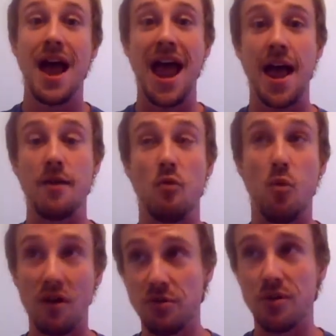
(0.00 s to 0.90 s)
and
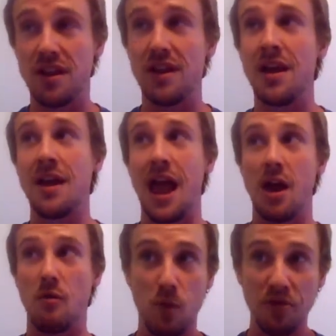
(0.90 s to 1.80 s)
what they were thinking
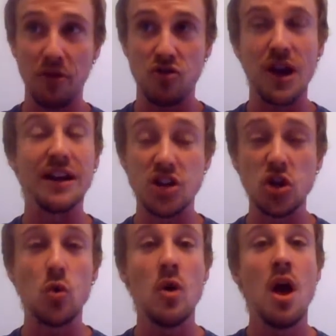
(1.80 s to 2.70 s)
and what they're trying to
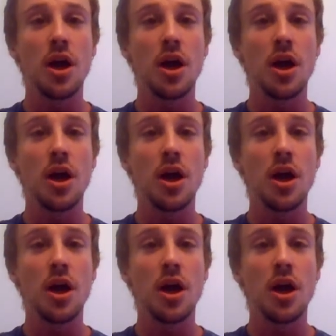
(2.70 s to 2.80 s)
do,